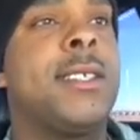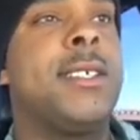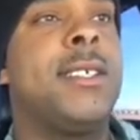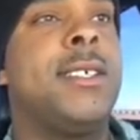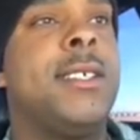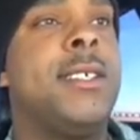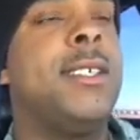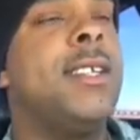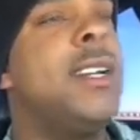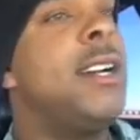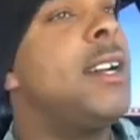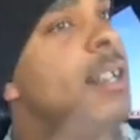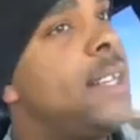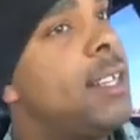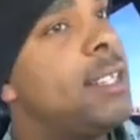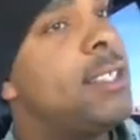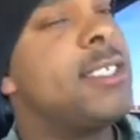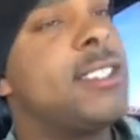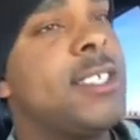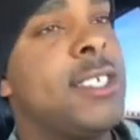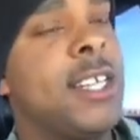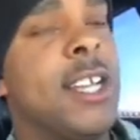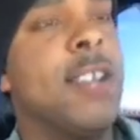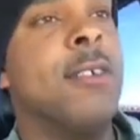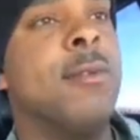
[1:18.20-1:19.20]
No, that's the
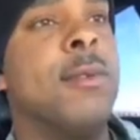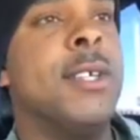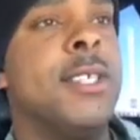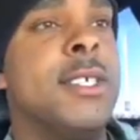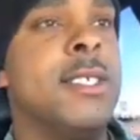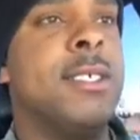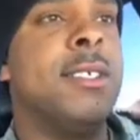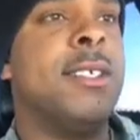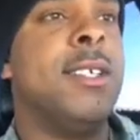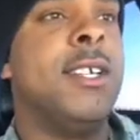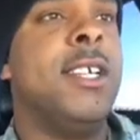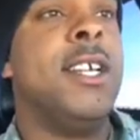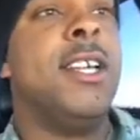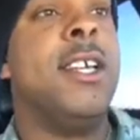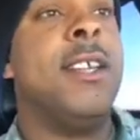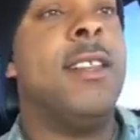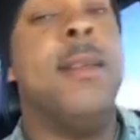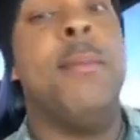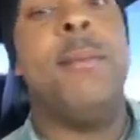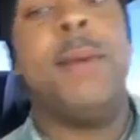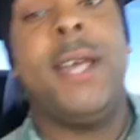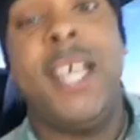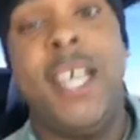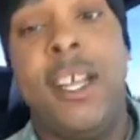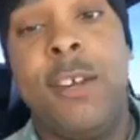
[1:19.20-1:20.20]
second reason. The
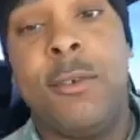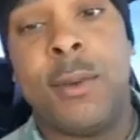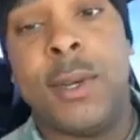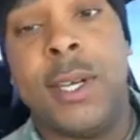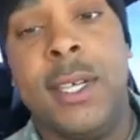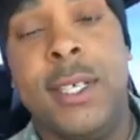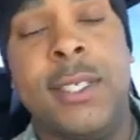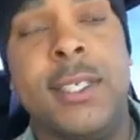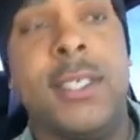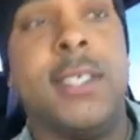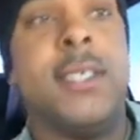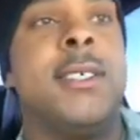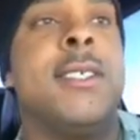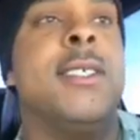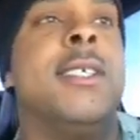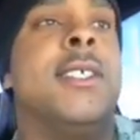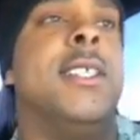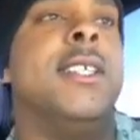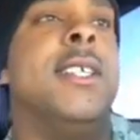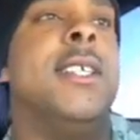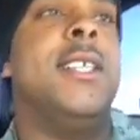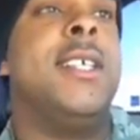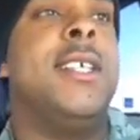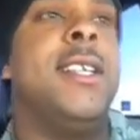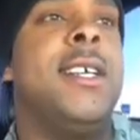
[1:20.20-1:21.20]
main reason
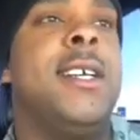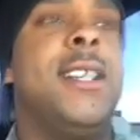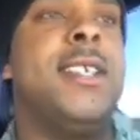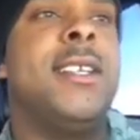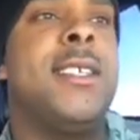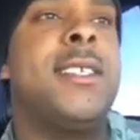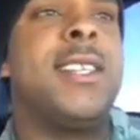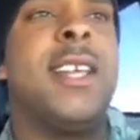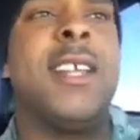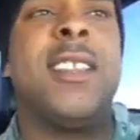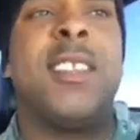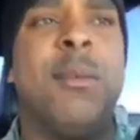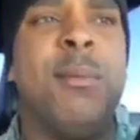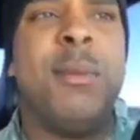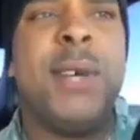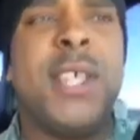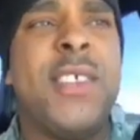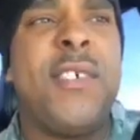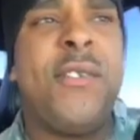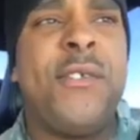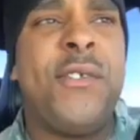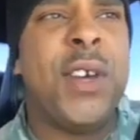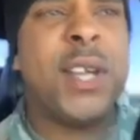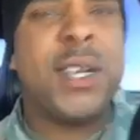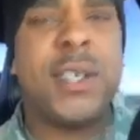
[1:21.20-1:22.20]
is that the
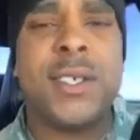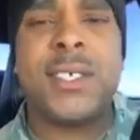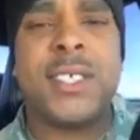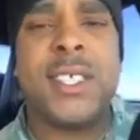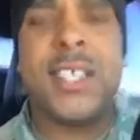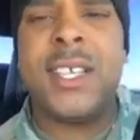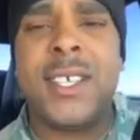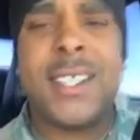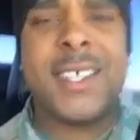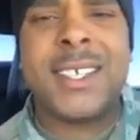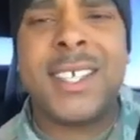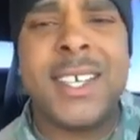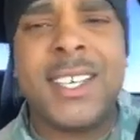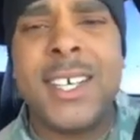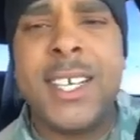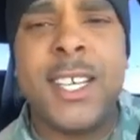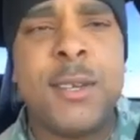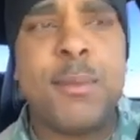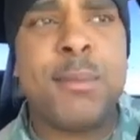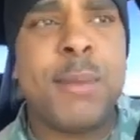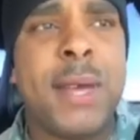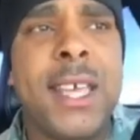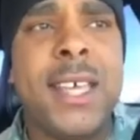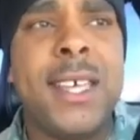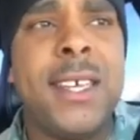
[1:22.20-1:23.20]
motherfuckers look good,
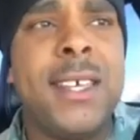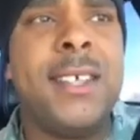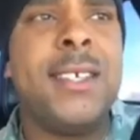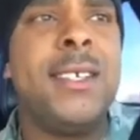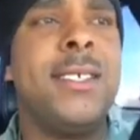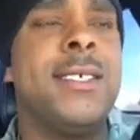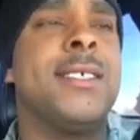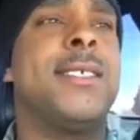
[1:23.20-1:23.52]
man.